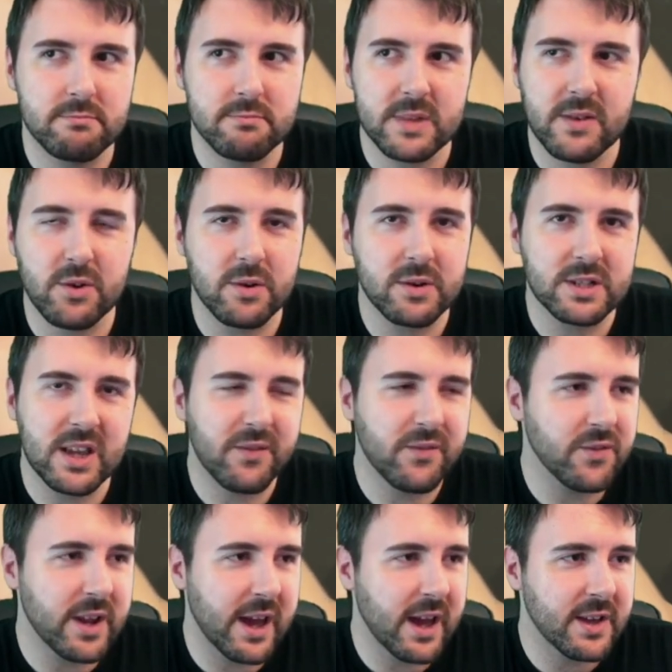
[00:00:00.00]
They've got
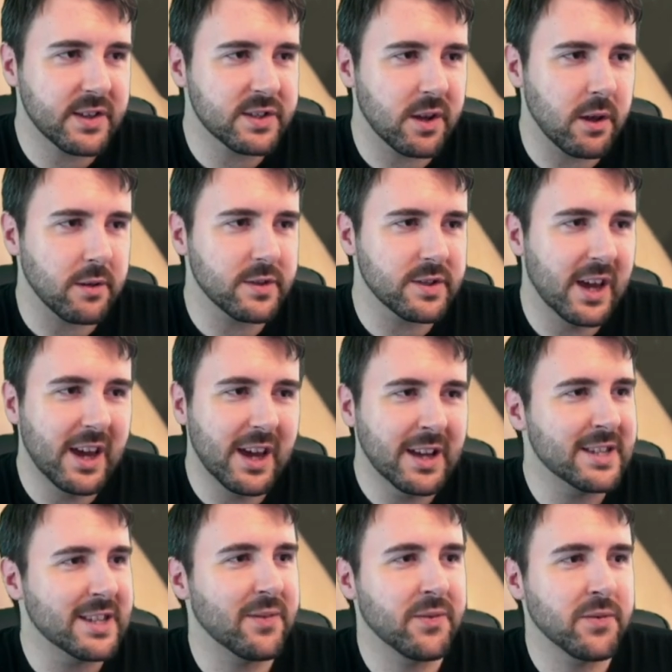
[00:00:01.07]
different hairstyles,
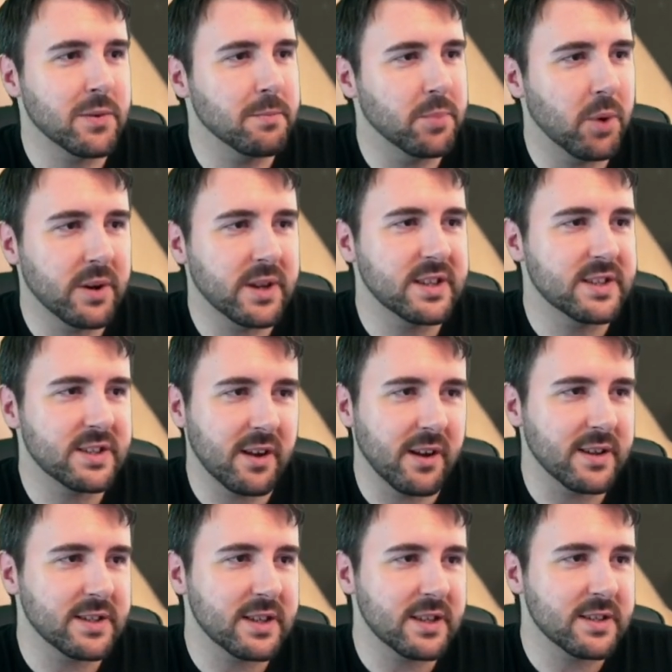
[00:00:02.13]
different body
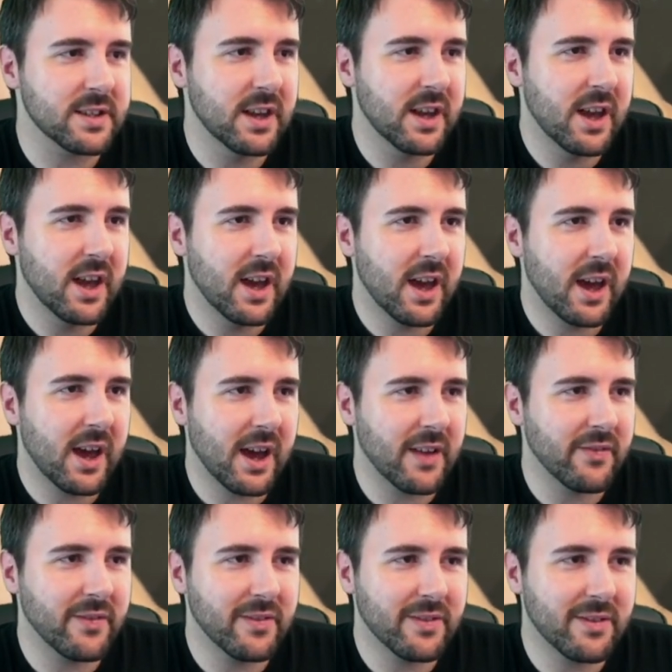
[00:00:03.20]
sizes,
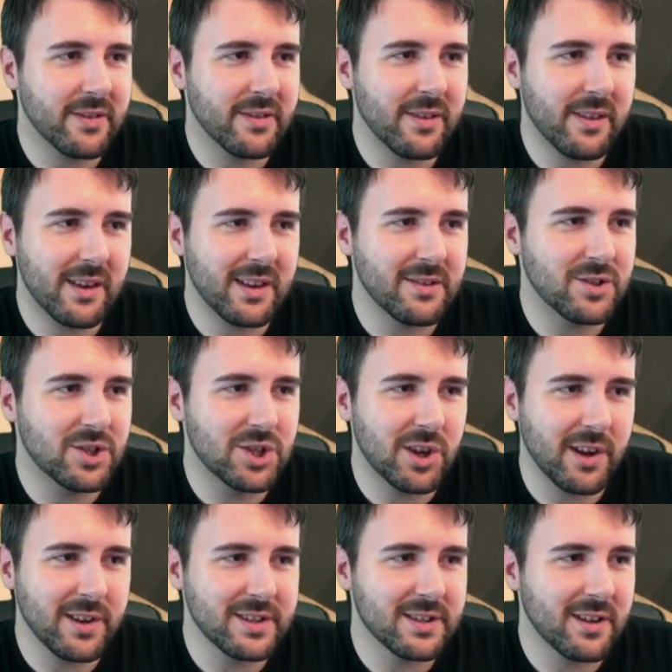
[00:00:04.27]
and it
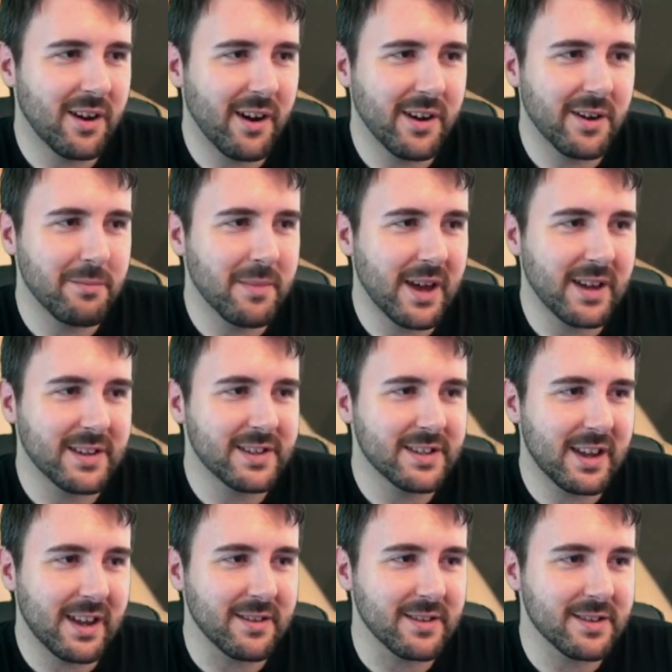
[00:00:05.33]
just kind of makes
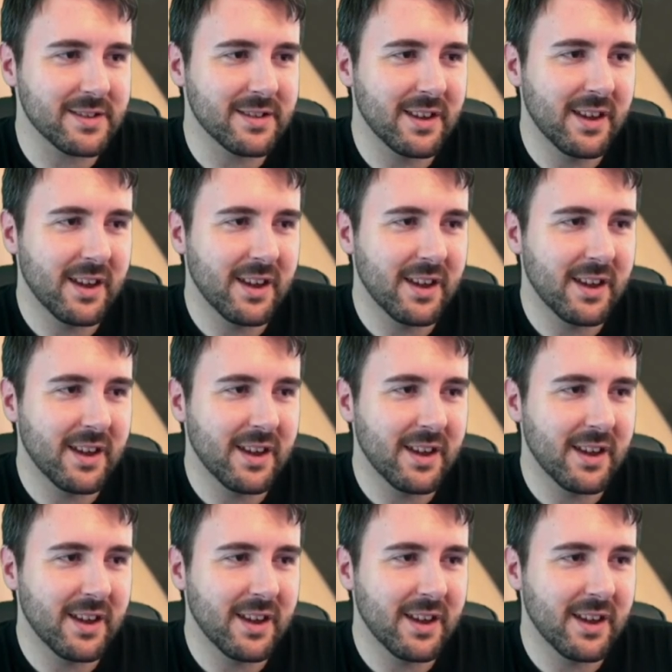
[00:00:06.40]
sense.